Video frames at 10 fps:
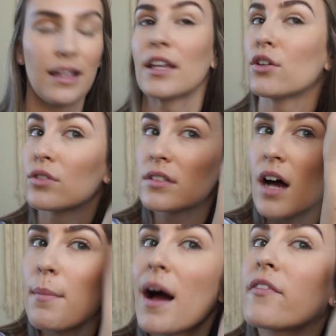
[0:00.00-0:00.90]
like you just
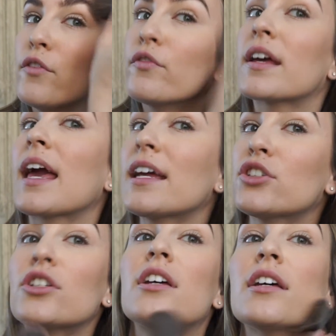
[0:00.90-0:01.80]
got back from
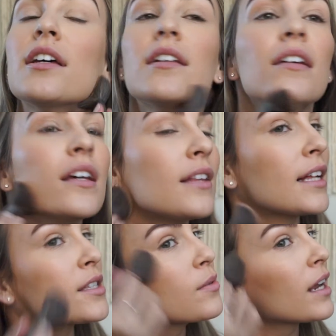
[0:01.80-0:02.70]
vacation, and
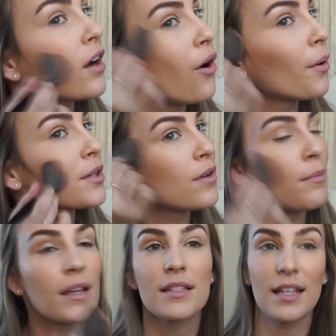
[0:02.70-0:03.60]
that's what I always
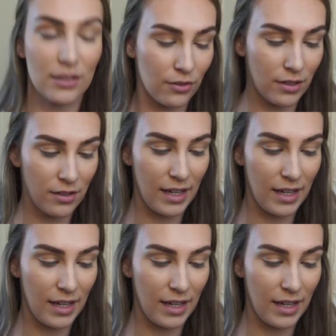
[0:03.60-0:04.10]
want my skin to look